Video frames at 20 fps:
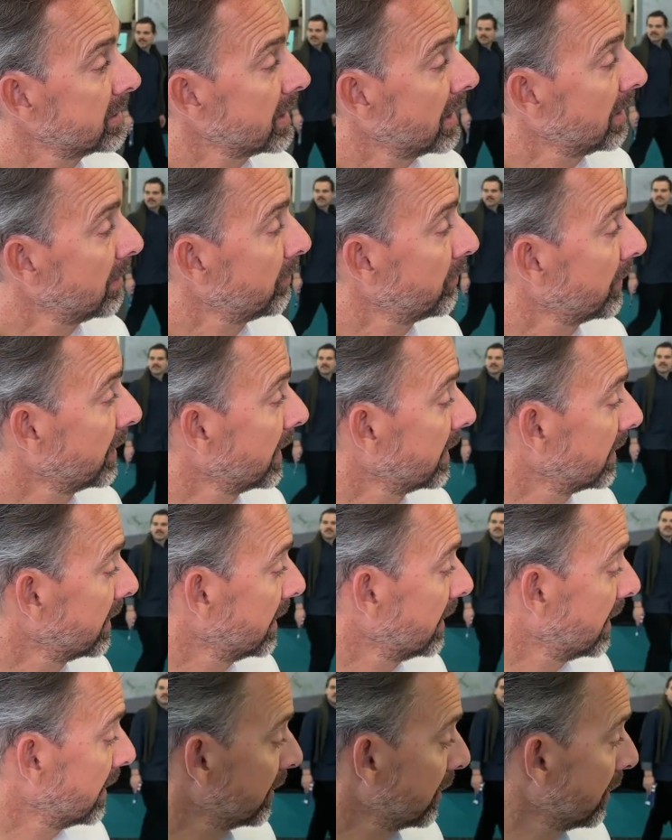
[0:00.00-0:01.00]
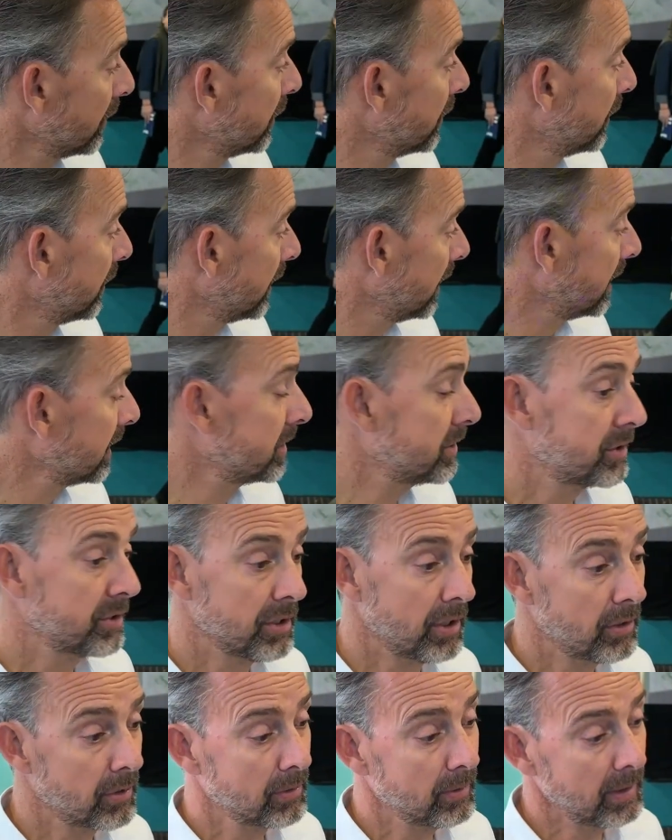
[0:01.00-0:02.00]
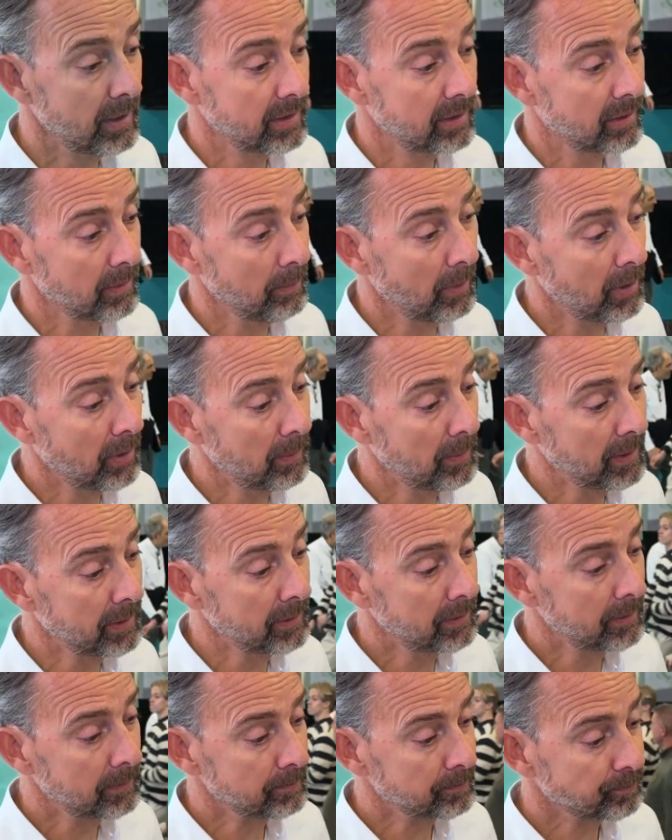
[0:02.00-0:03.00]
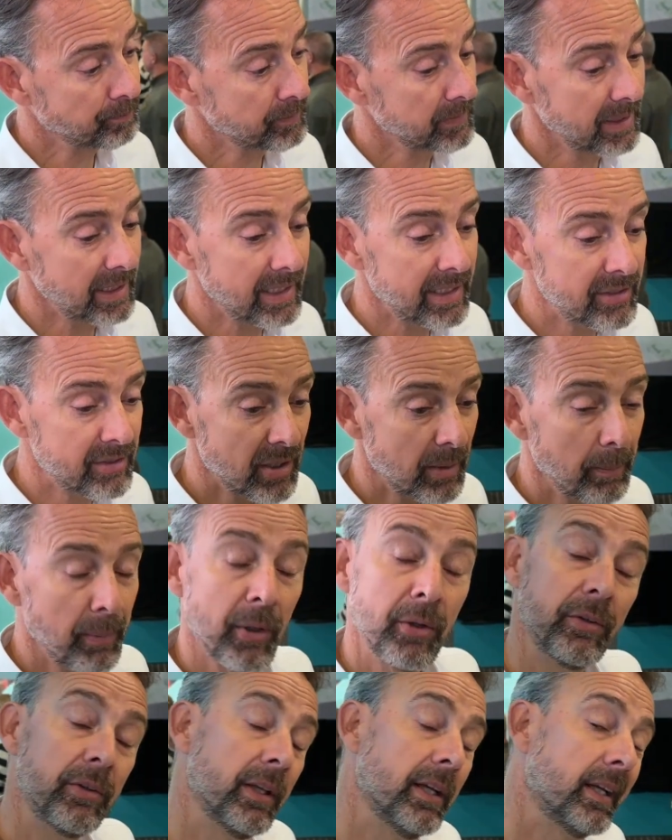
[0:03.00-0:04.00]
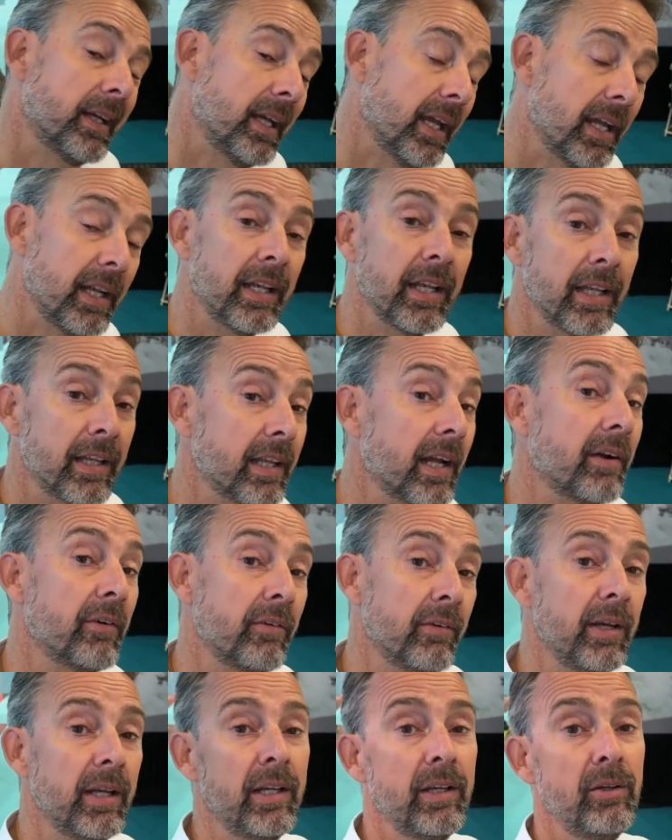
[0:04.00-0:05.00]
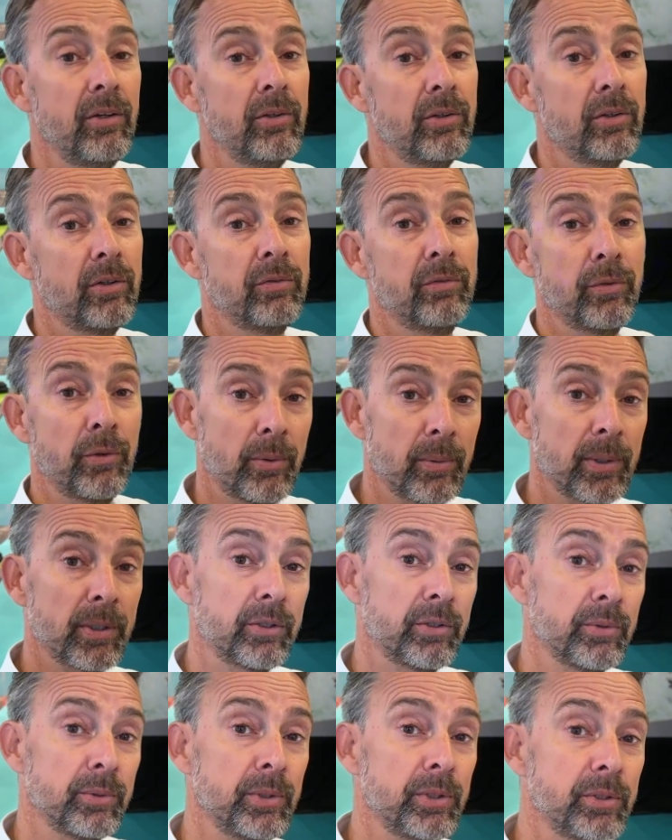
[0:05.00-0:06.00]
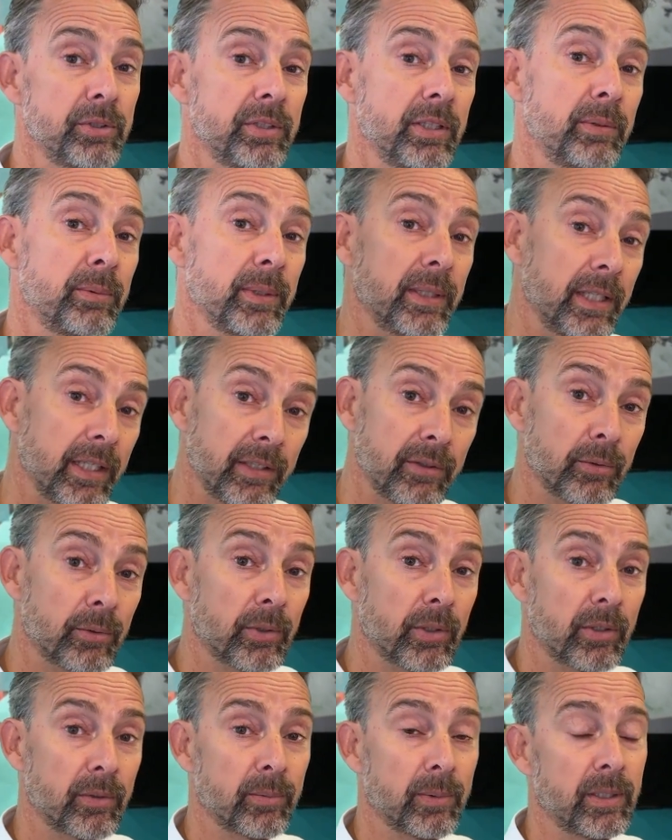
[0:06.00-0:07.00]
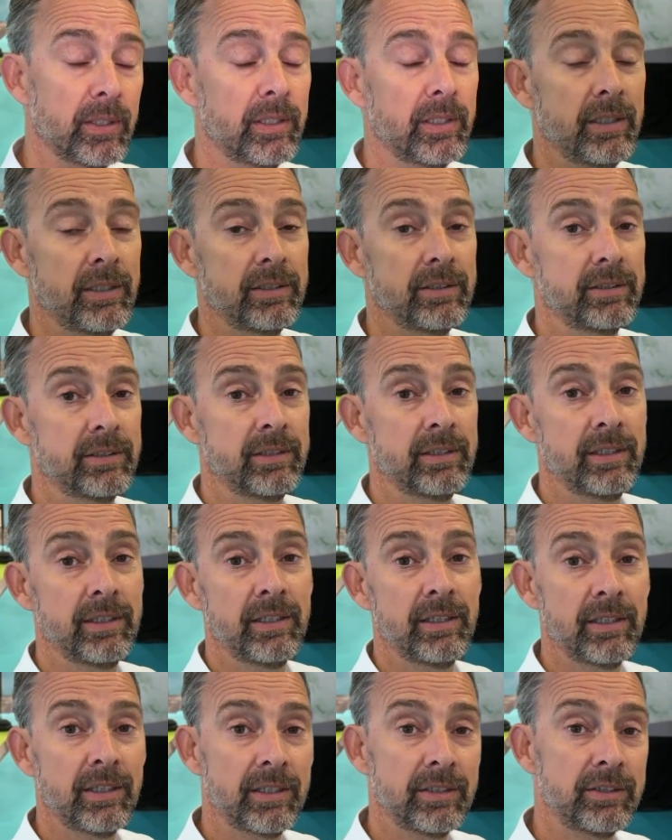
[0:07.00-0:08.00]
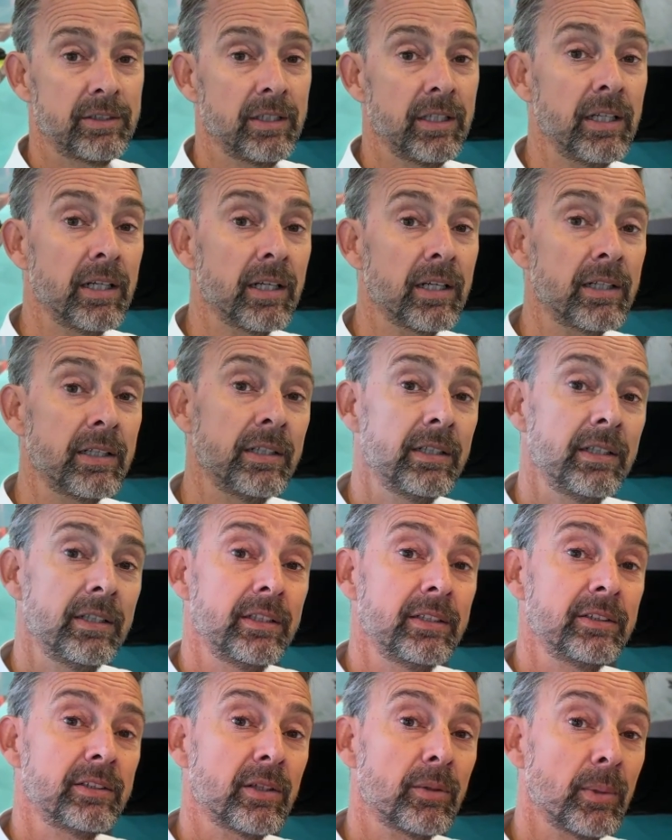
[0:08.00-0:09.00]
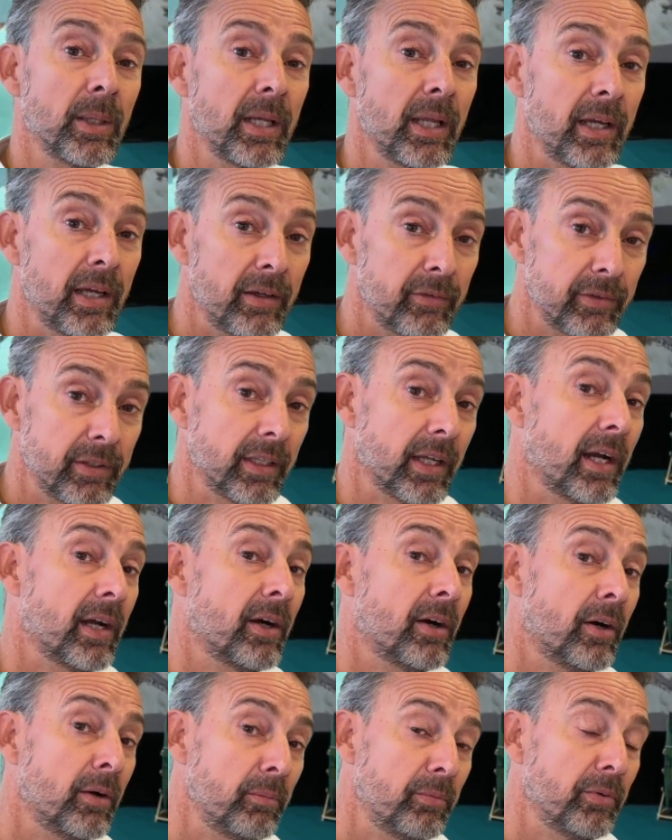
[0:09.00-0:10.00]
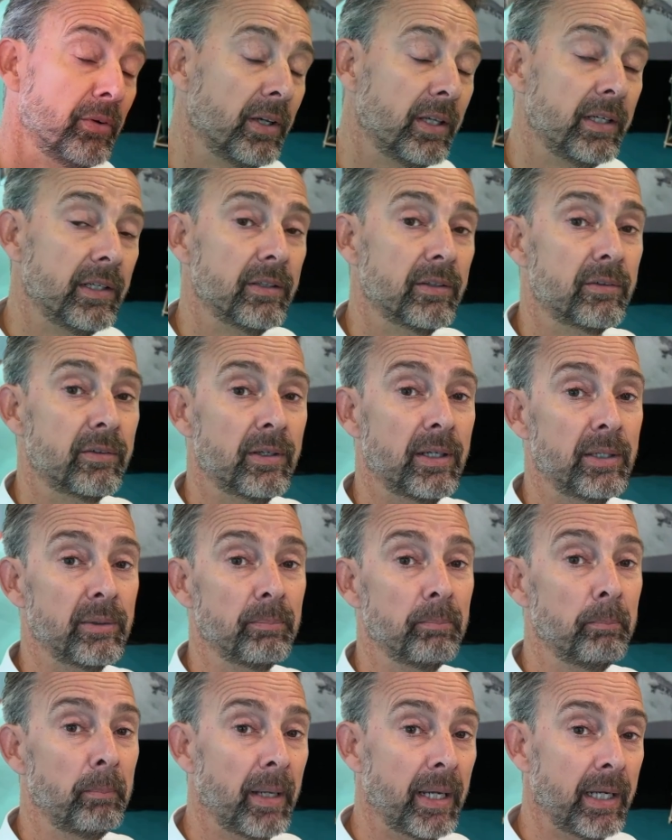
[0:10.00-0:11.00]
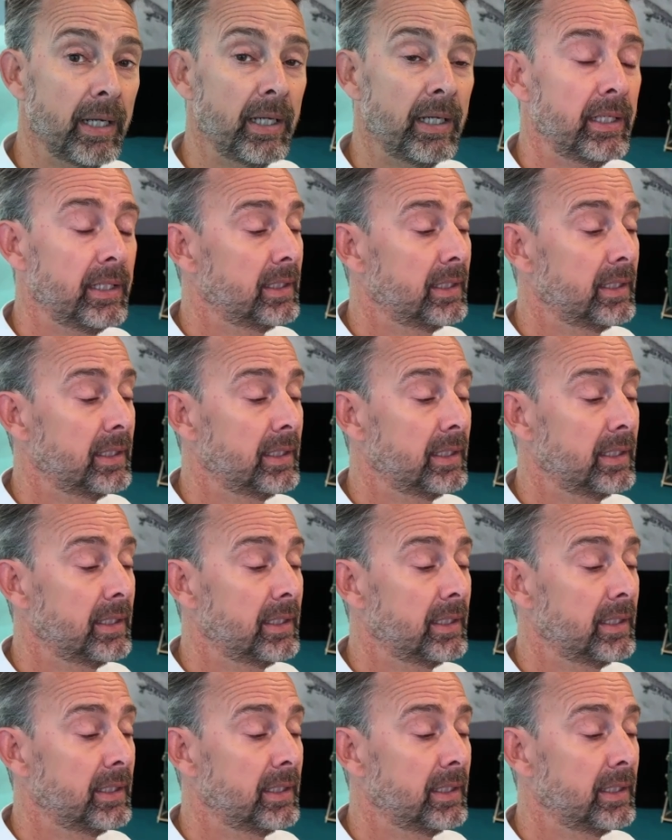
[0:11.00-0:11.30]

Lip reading: I'm forgetting, I don't think so at the moment. It's a boat again that I really look forward to using. We did order one as the Dutch dealer, so we'll have it hopefully around May.